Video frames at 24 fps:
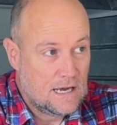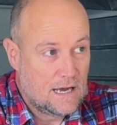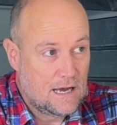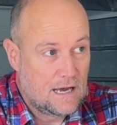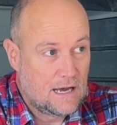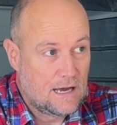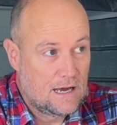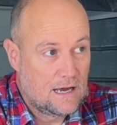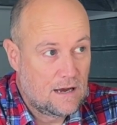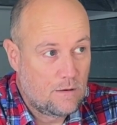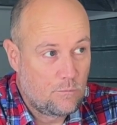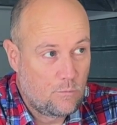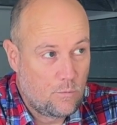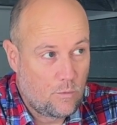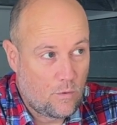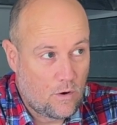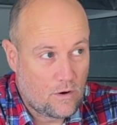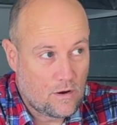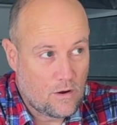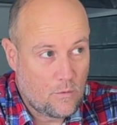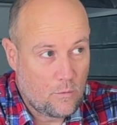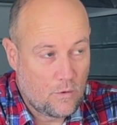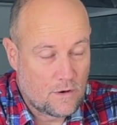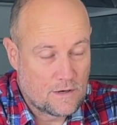
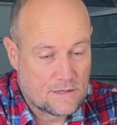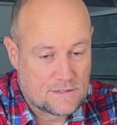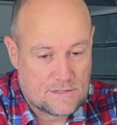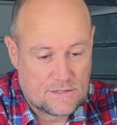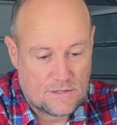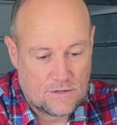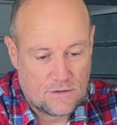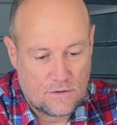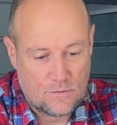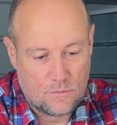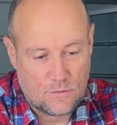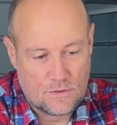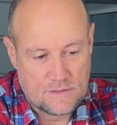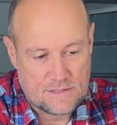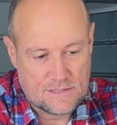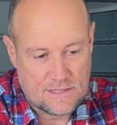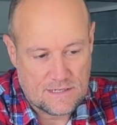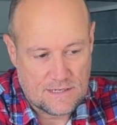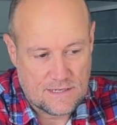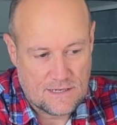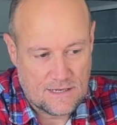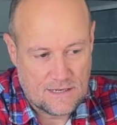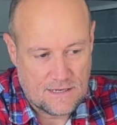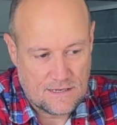what I wanted to do was
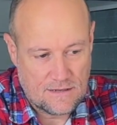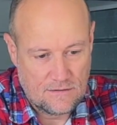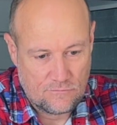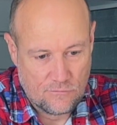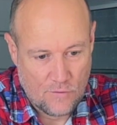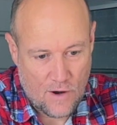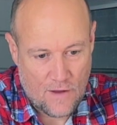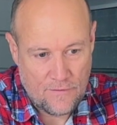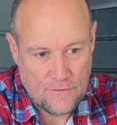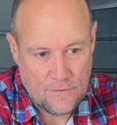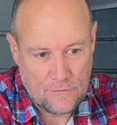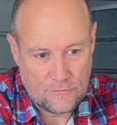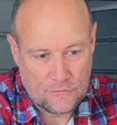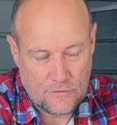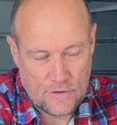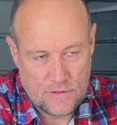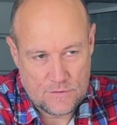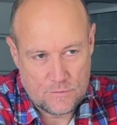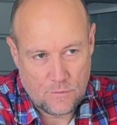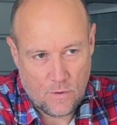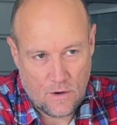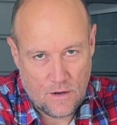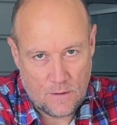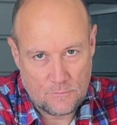to run the
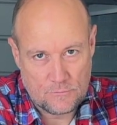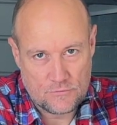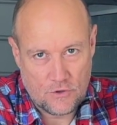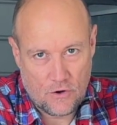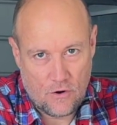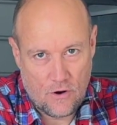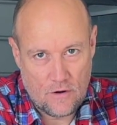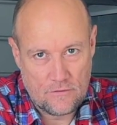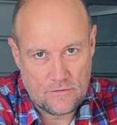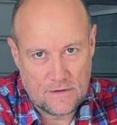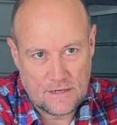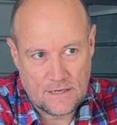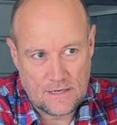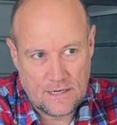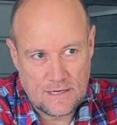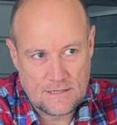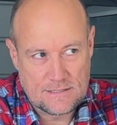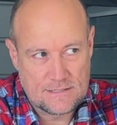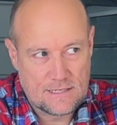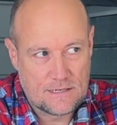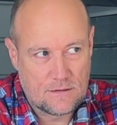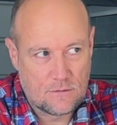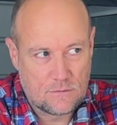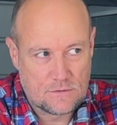fridge while I'm driving, and he
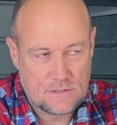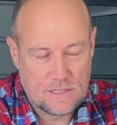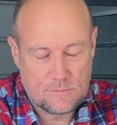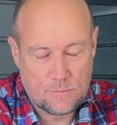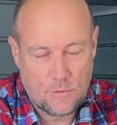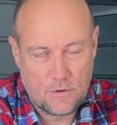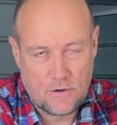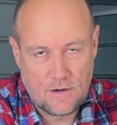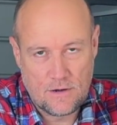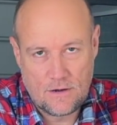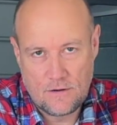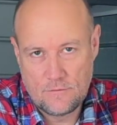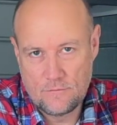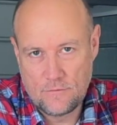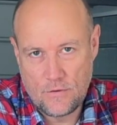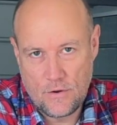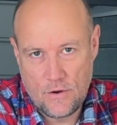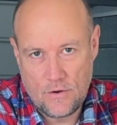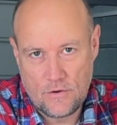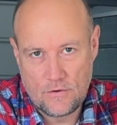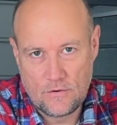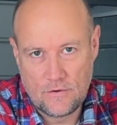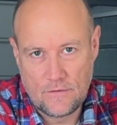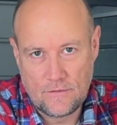said, well, just put an
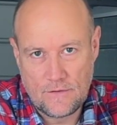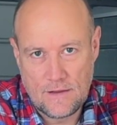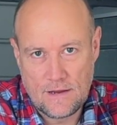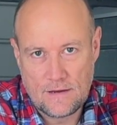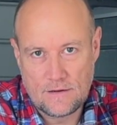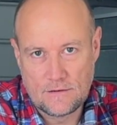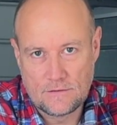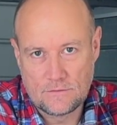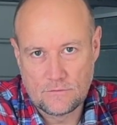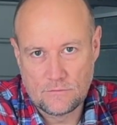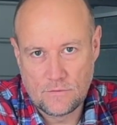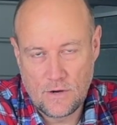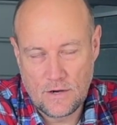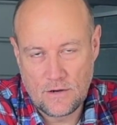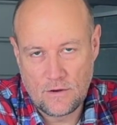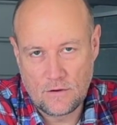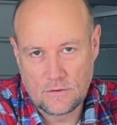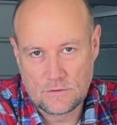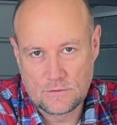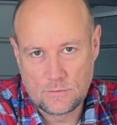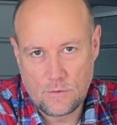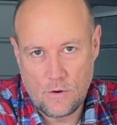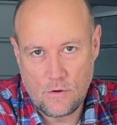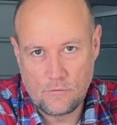inverter in there, run it
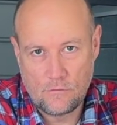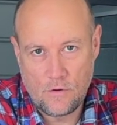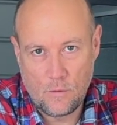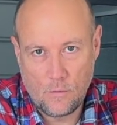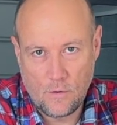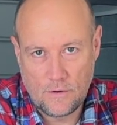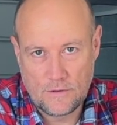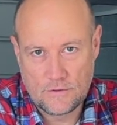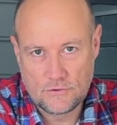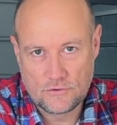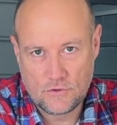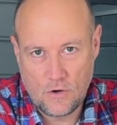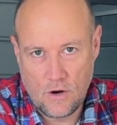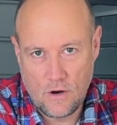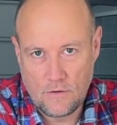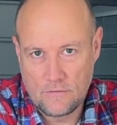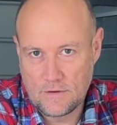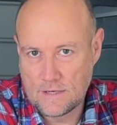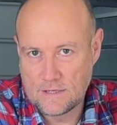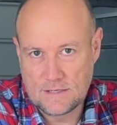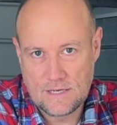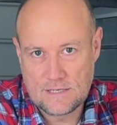on 12 volt while you're driving.